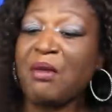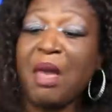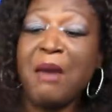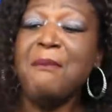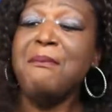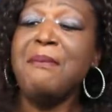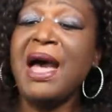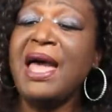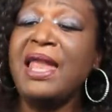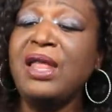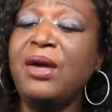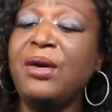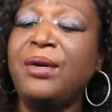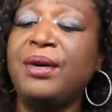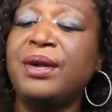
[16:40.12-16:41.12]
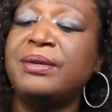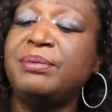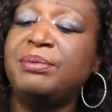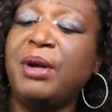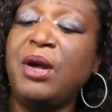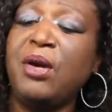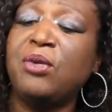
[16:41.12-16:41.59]
My Lord.
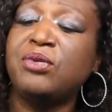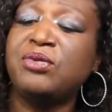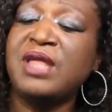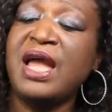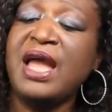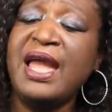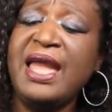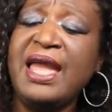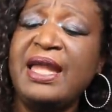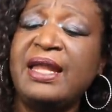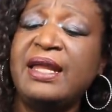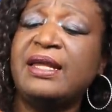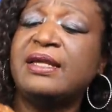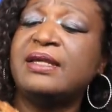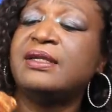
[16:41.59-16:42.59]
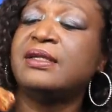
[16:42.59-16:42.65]
Whole thing.